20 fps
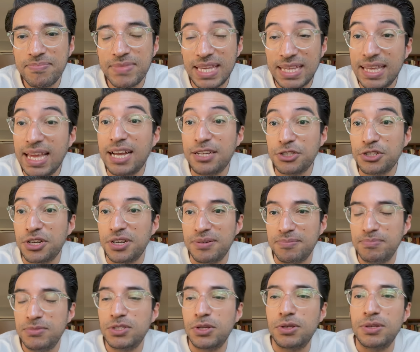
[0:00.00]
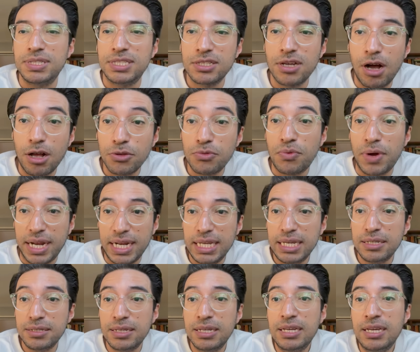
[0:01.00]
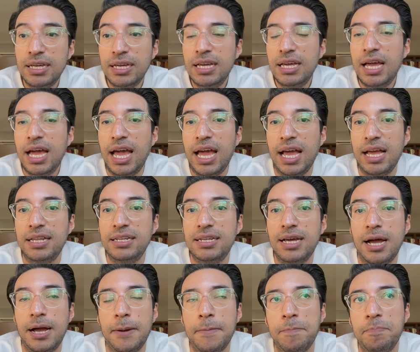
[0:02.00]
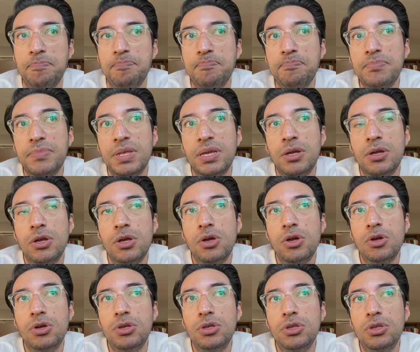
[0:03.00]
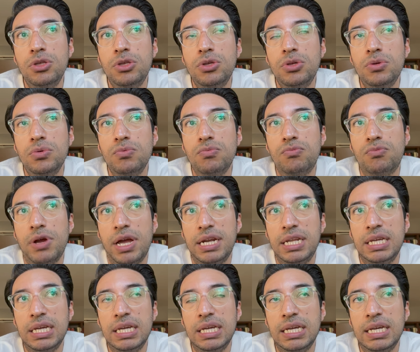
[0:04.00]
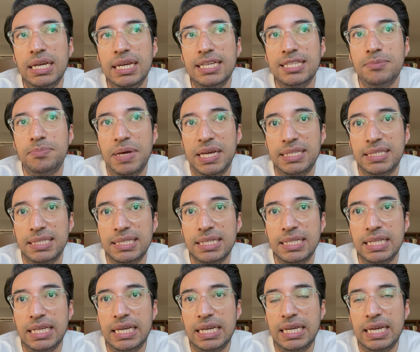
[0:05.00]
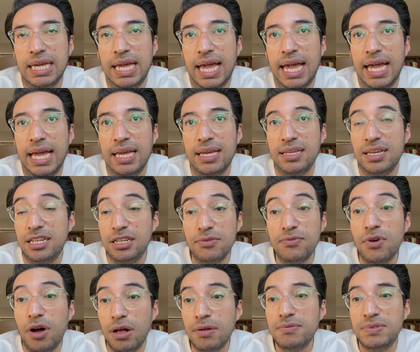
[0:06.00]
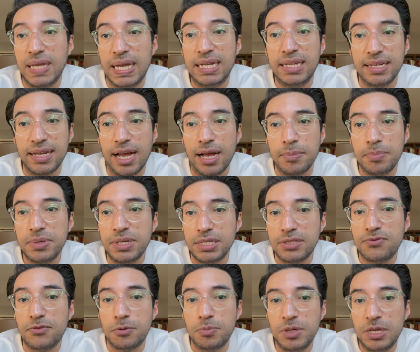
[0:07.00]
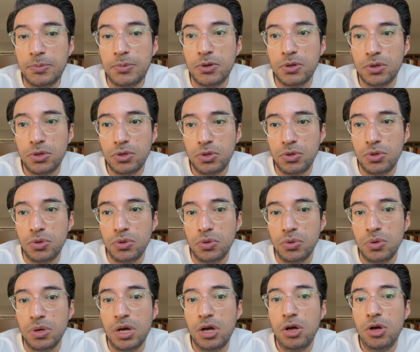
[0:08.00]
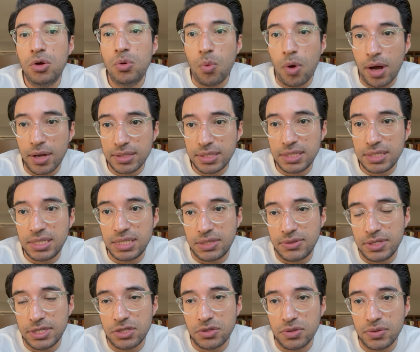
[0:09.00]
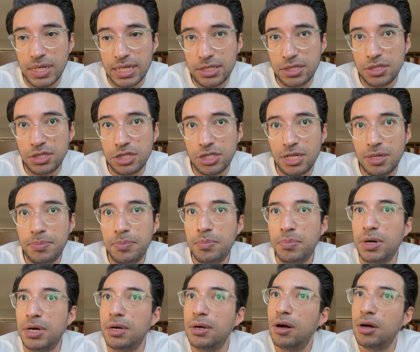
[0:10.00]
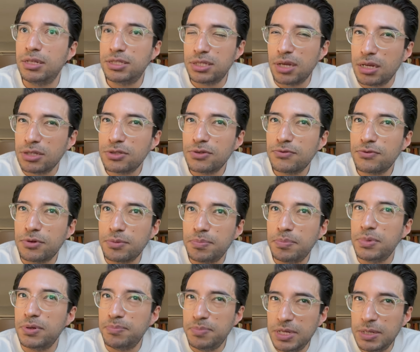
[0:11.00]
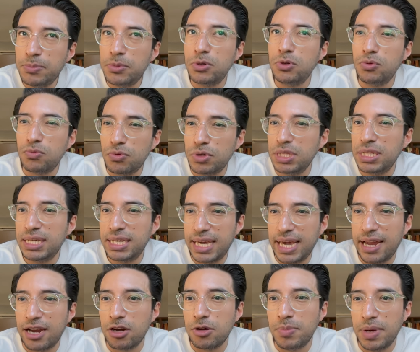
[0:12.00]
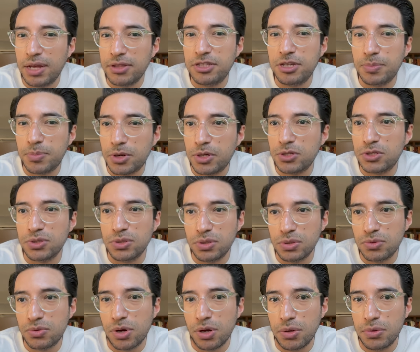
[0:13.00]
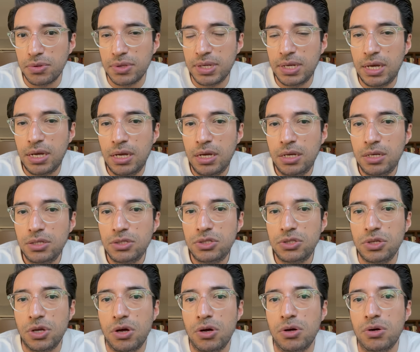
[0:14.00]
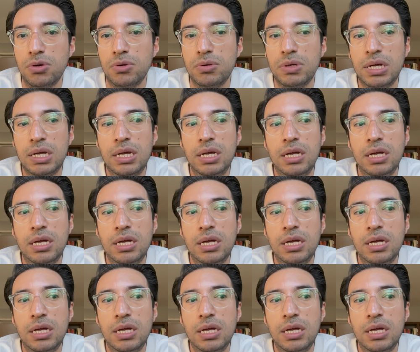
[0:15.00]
Yeah, sure. So it's called Ready. And um, you, Ready is basically a, an evolved dating app. It's for people who want a serious relationship, but it's also for, for people who really care about their personal growth. So